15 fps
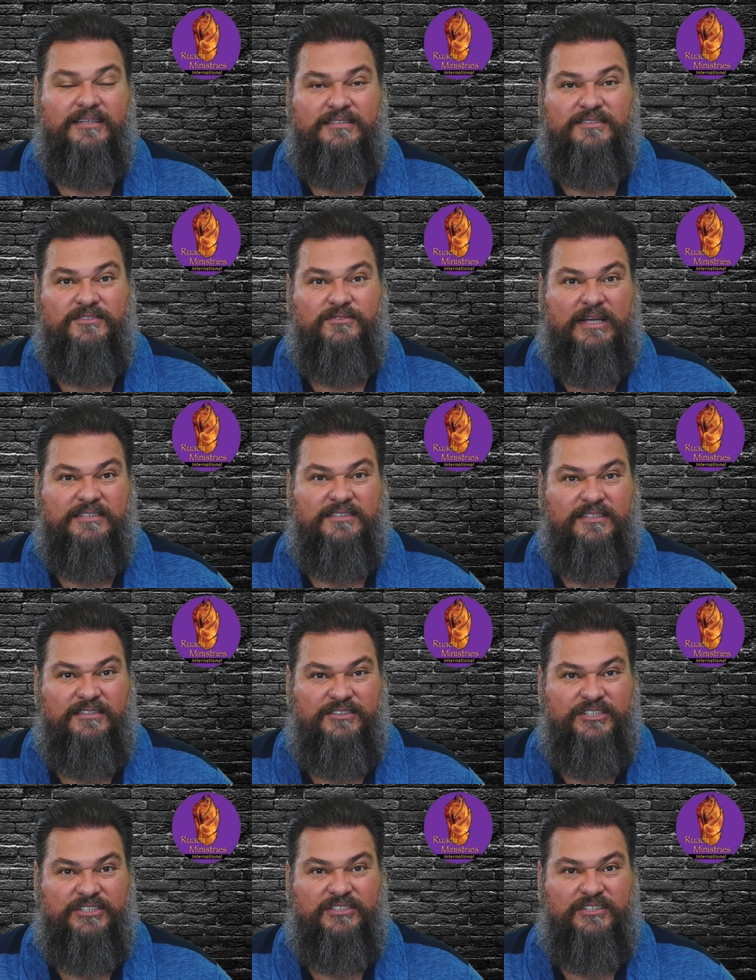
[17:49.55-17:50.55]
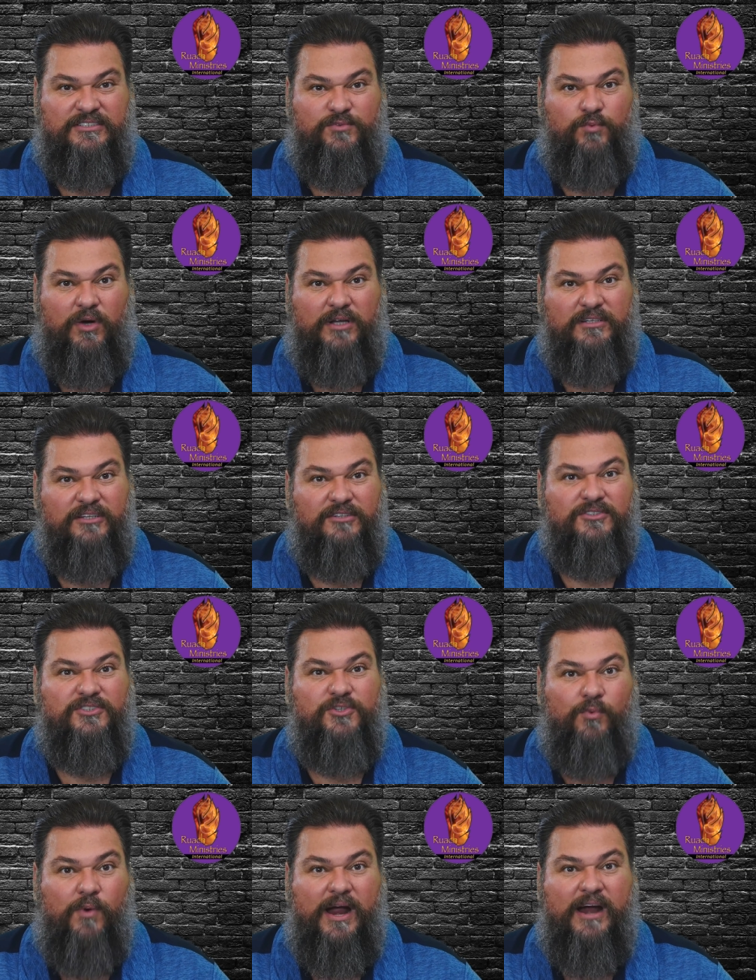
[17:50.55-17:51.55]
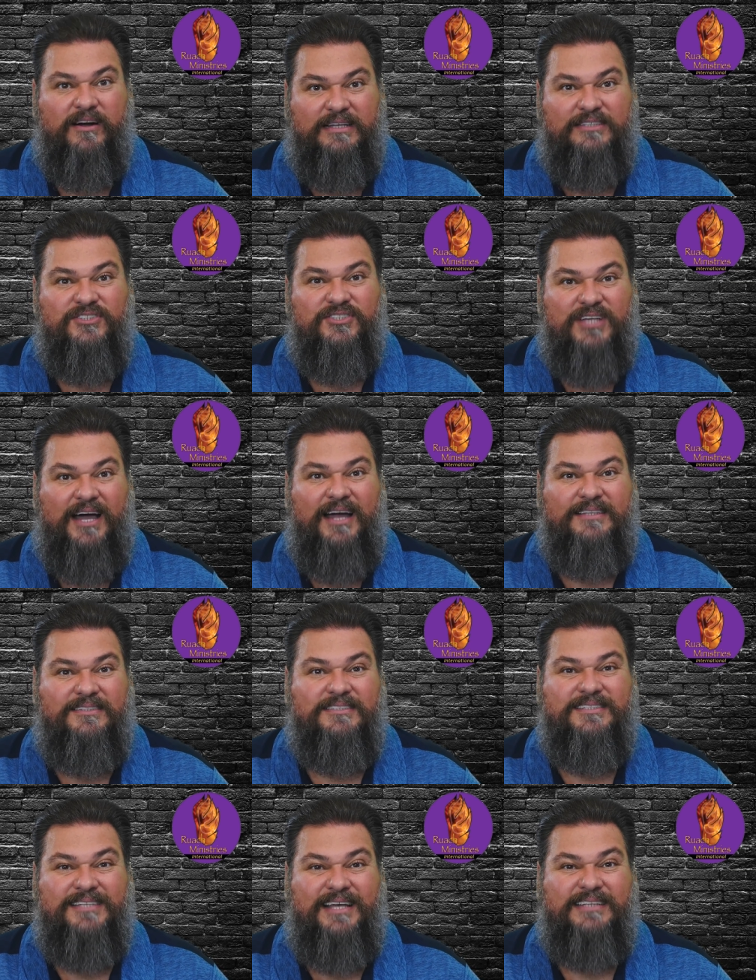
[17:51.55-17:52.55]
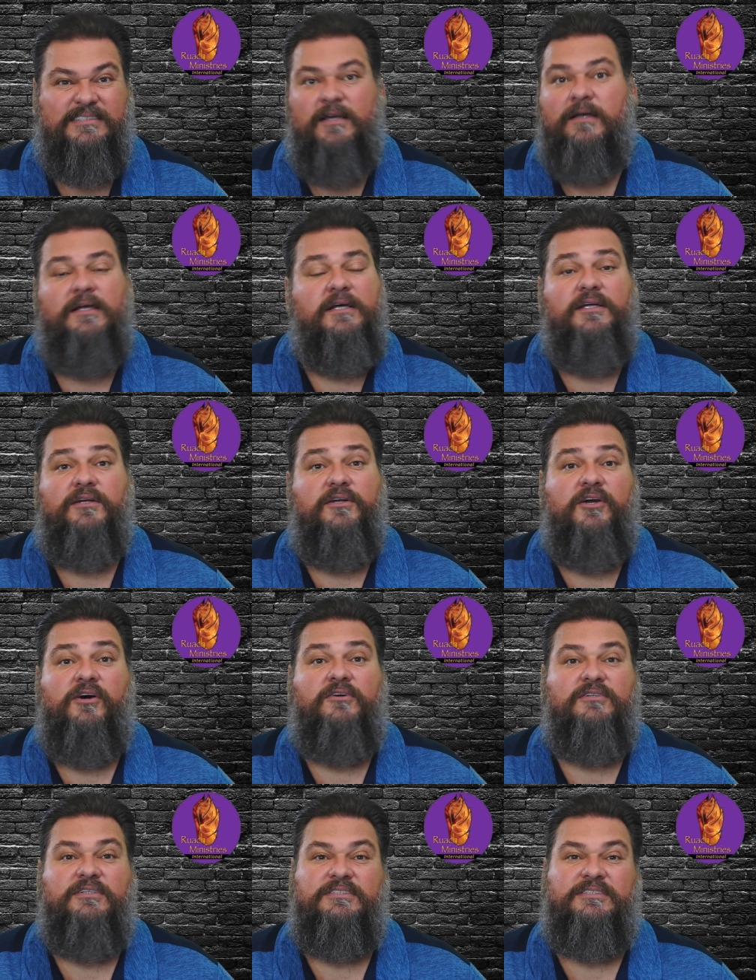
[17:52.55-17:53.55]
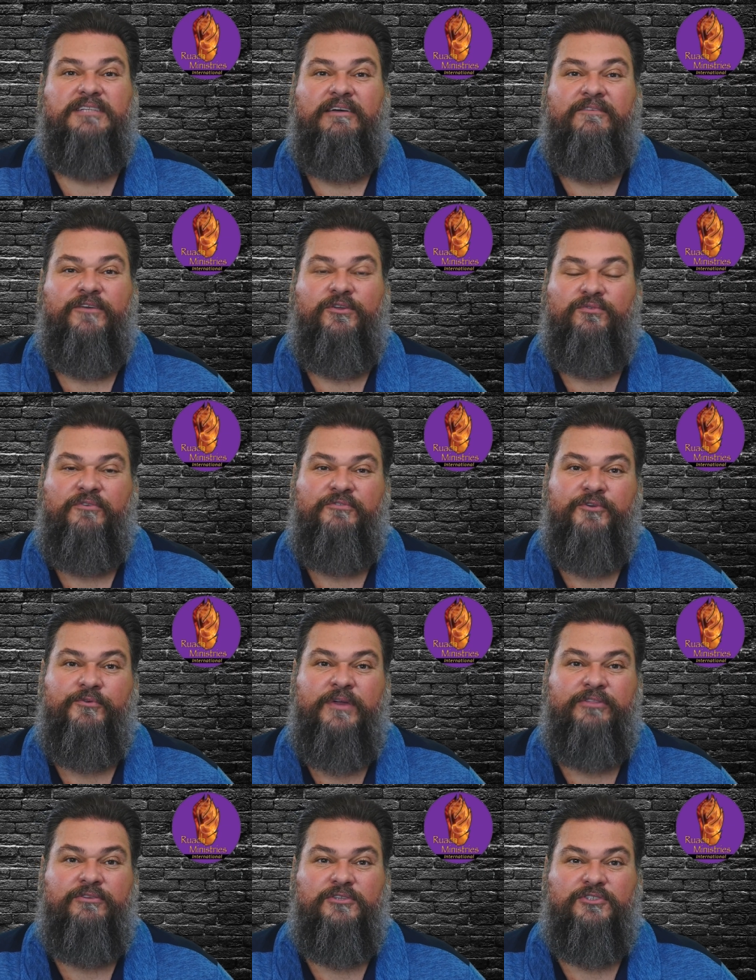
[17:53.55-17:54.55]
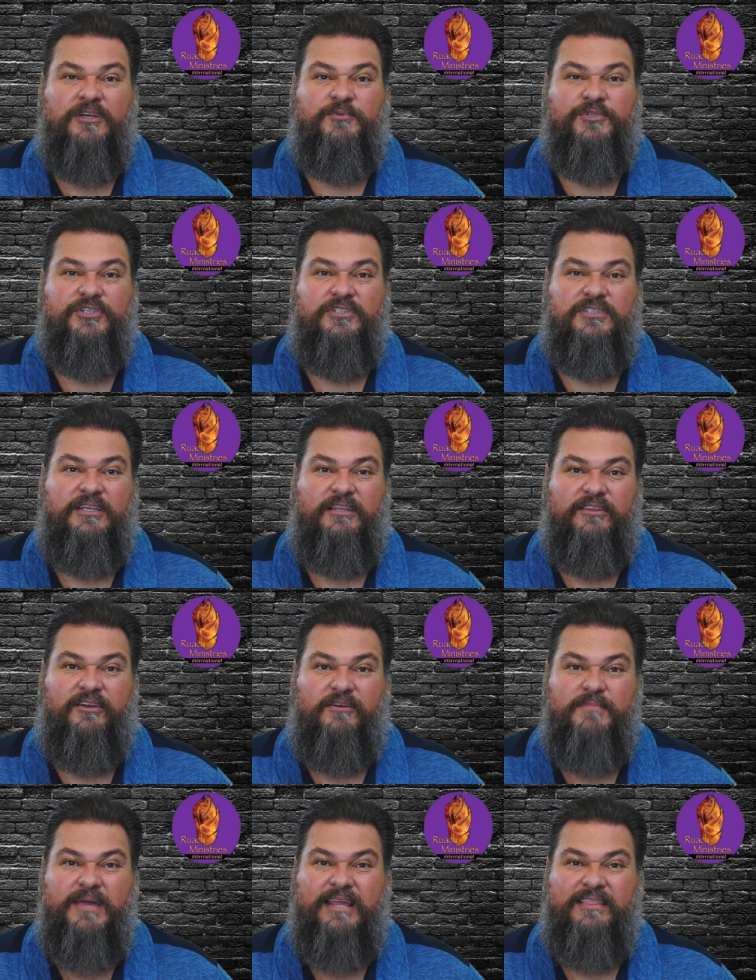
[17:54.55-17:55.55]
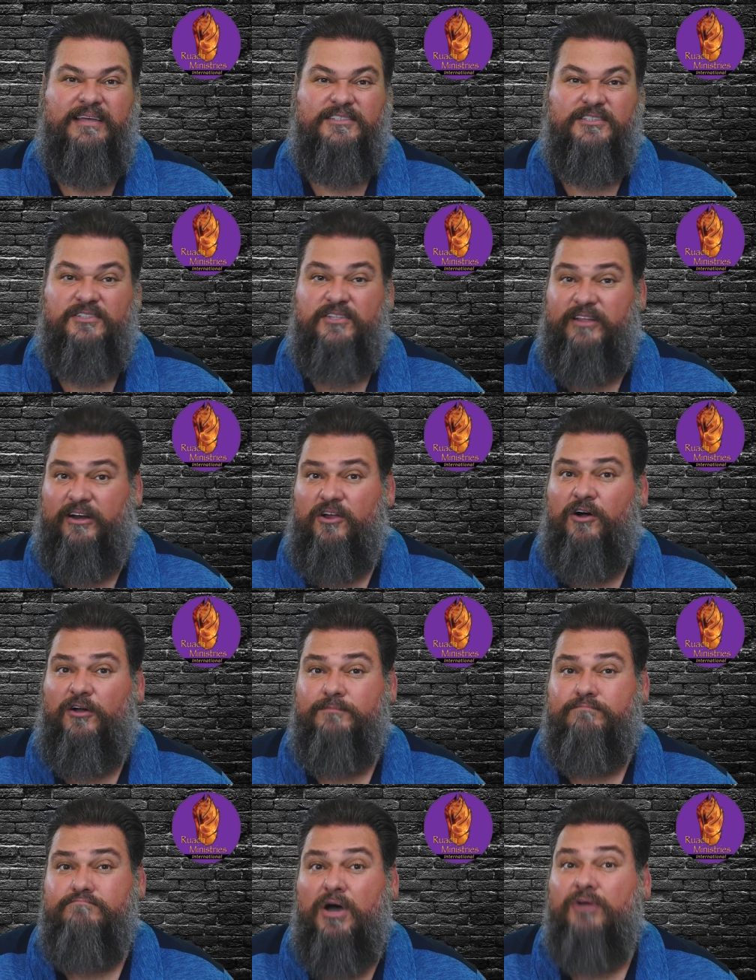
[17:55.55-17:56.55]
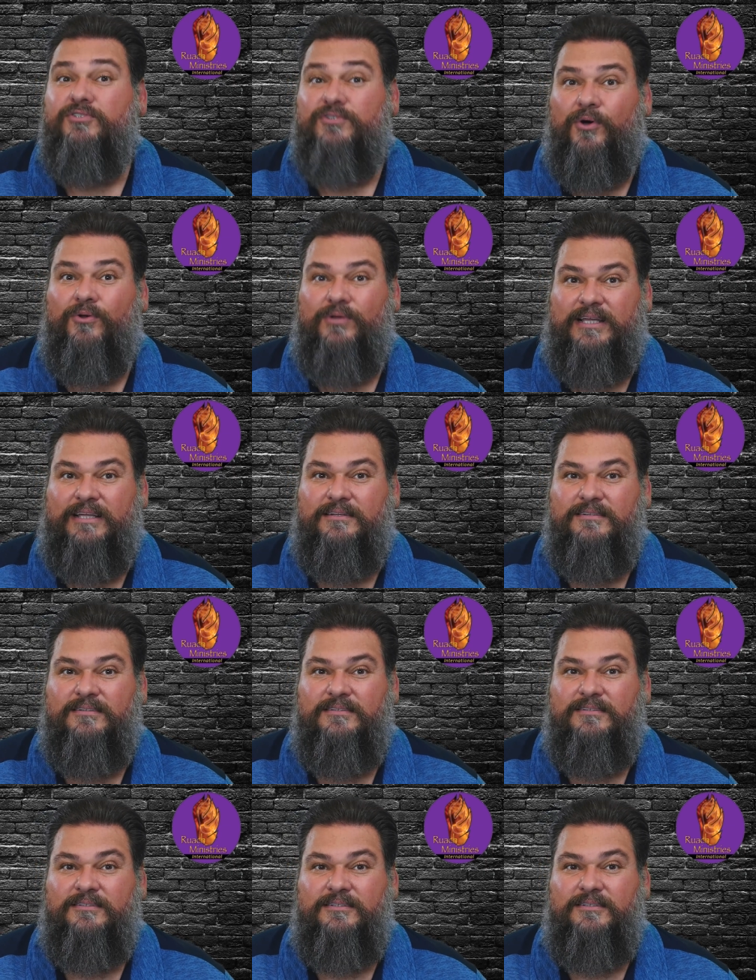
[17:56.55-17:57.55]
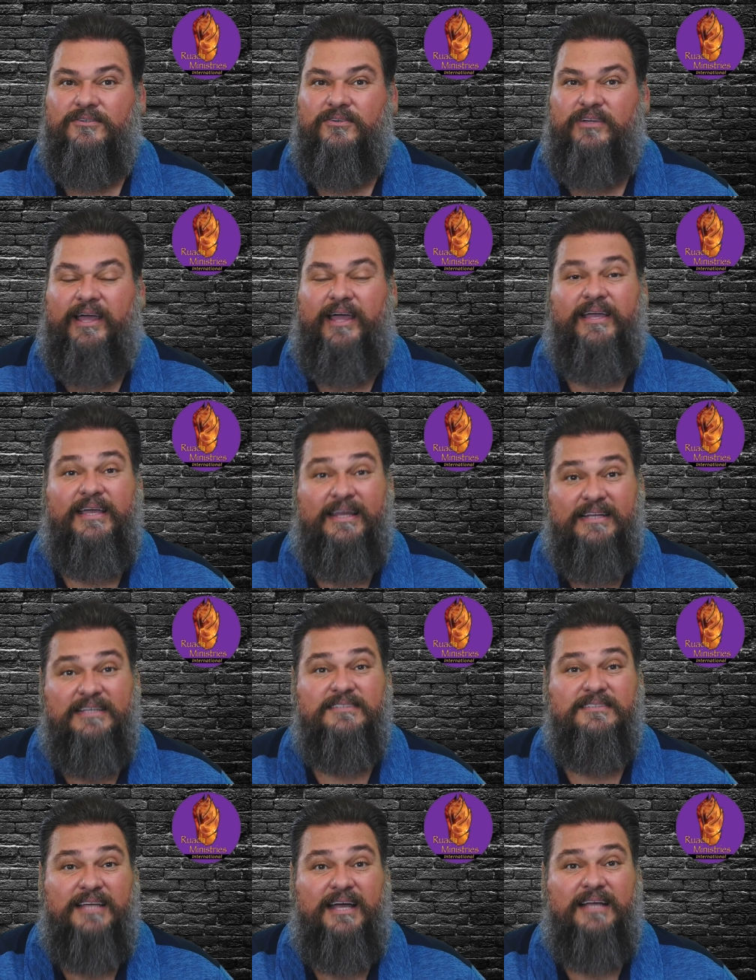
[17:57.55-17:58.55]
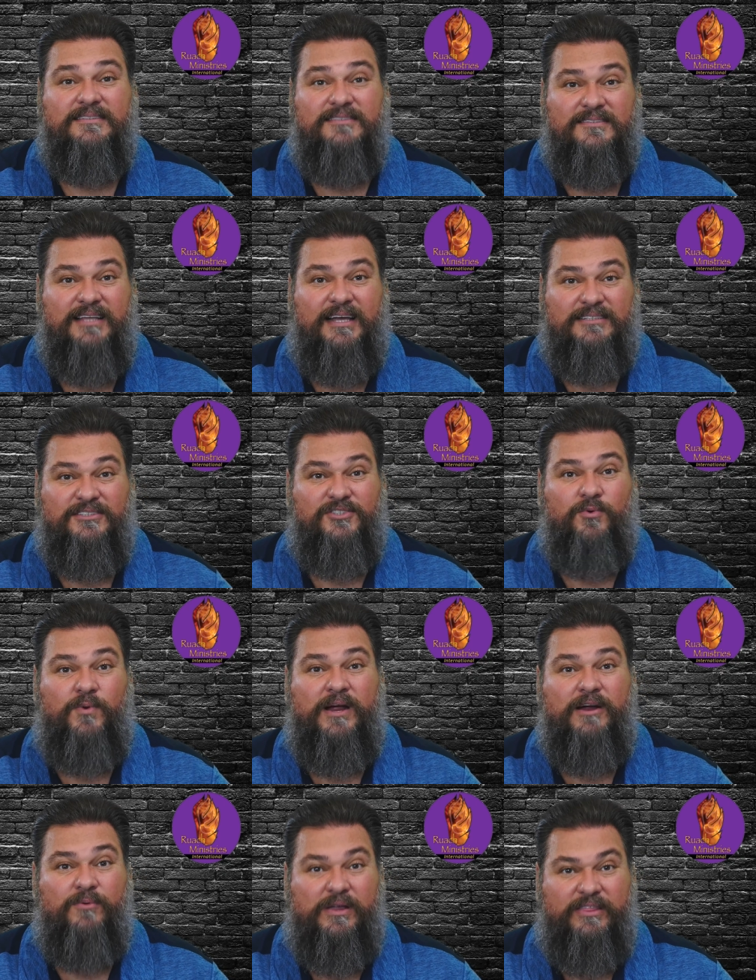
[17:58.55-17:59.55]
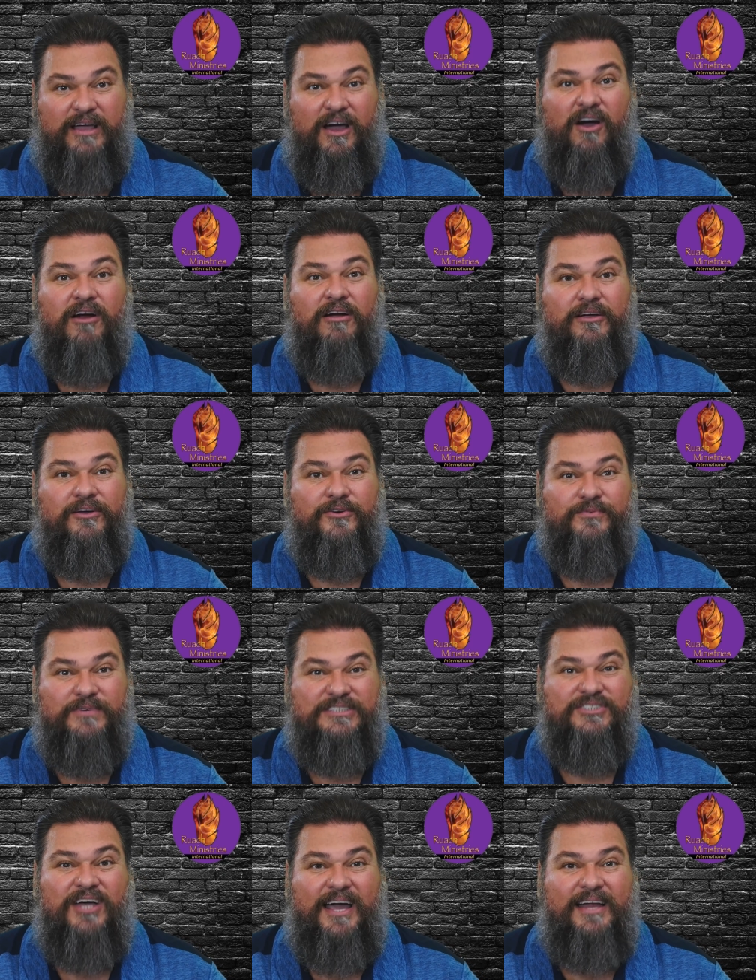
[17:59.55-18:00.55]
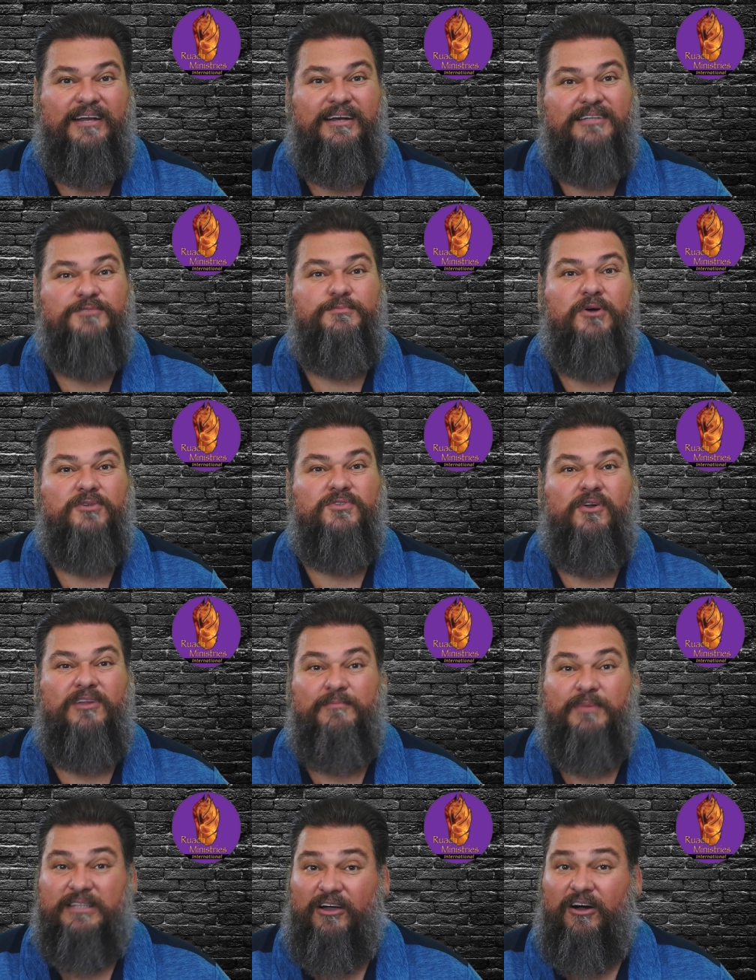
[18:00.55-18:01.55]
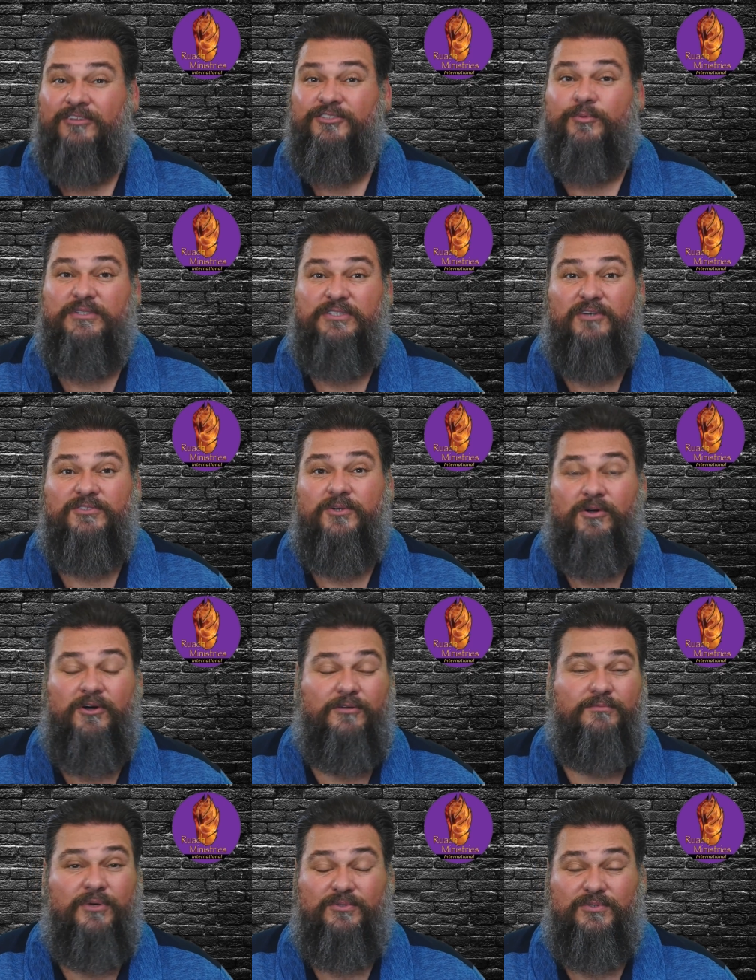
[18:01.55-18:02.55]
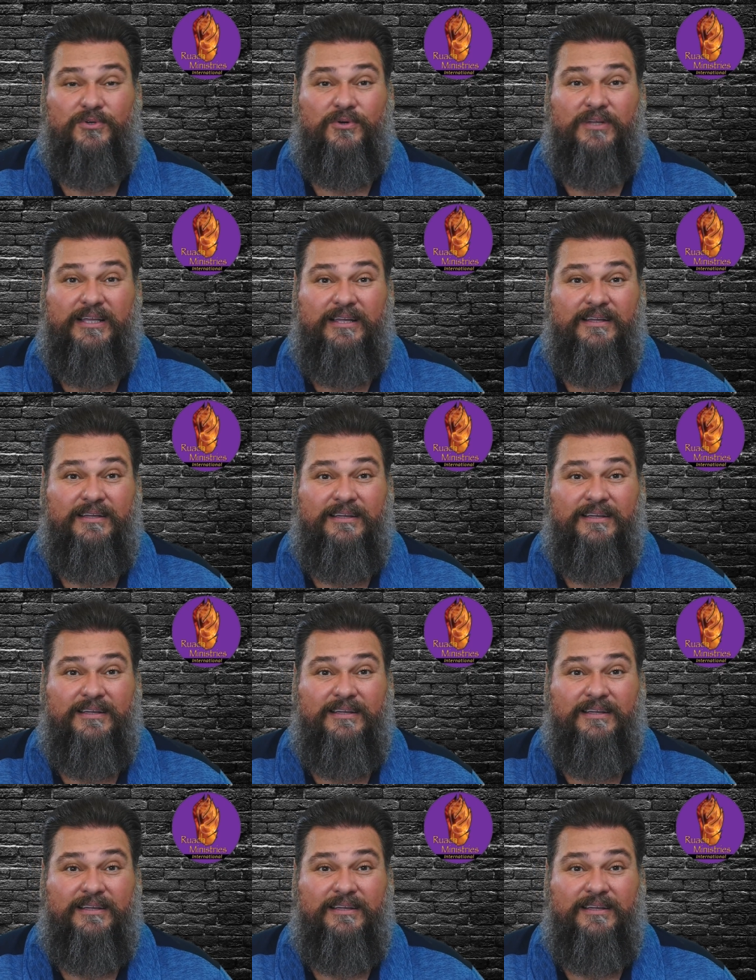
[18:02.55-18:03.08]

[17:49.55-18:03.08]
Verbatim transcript: It's as in just this one little square inside the tent. No, it's, if you if you read through the scriptures, there are many things that are called most holy. Okay, it is that that square where the ark resided is most holy, but the altar was also called most holy.